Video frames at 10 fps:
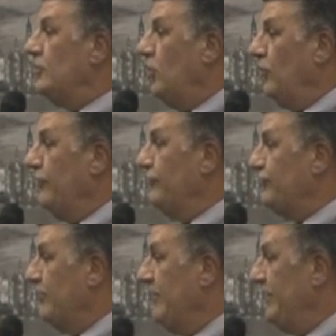all
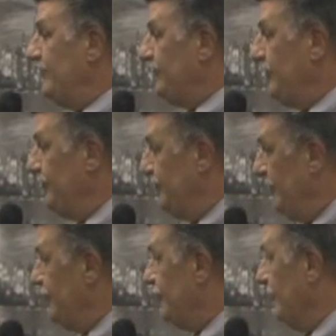those committees such as
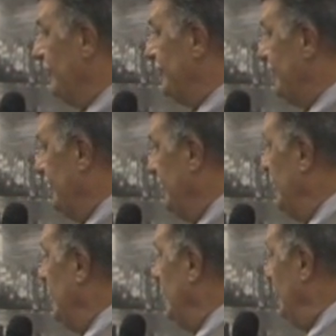insurance and
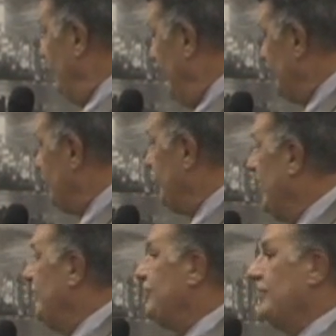
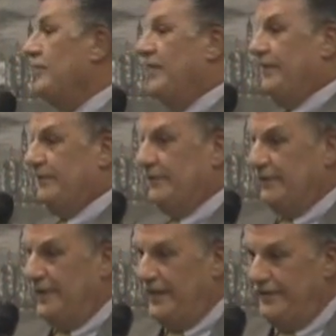transportation
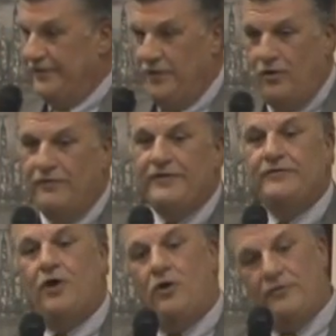and all
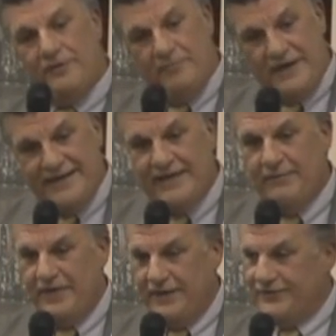the money
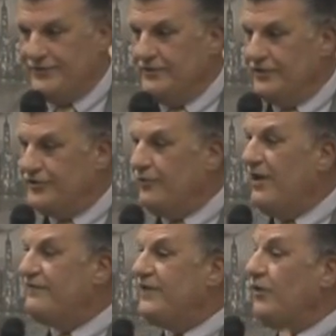committees. And so
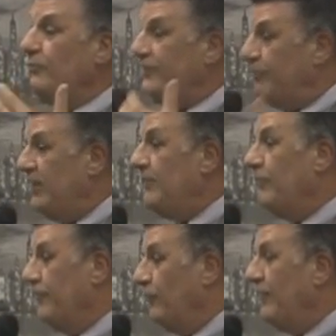I've dealt with the
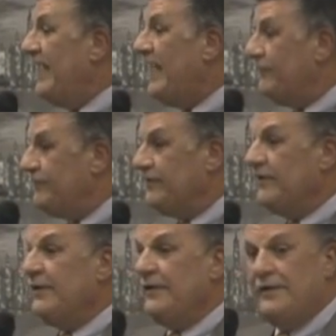people that we have to
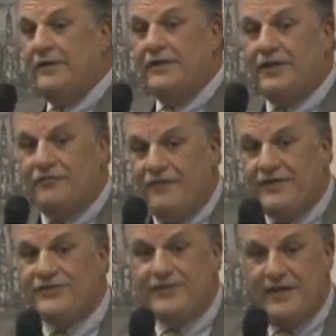convince